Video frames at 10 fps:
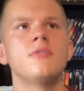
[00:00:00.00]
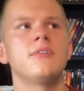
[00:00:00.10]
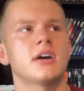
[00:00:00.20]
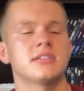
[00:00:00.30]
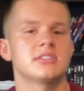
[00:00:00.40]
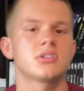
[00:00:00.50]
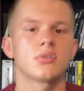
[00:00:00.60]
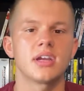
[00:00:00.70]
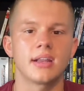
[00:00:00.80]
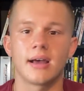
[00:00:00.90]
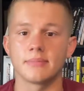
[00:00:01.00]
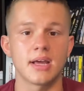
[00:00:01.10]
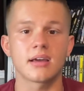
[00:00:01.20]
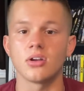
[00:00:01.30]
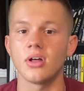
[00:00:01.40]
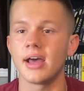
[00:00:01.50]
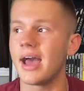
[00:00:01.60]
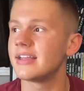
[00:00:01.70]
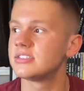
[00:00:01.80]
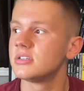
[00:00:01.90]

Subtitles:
fucking screen. I'm not gonna lie.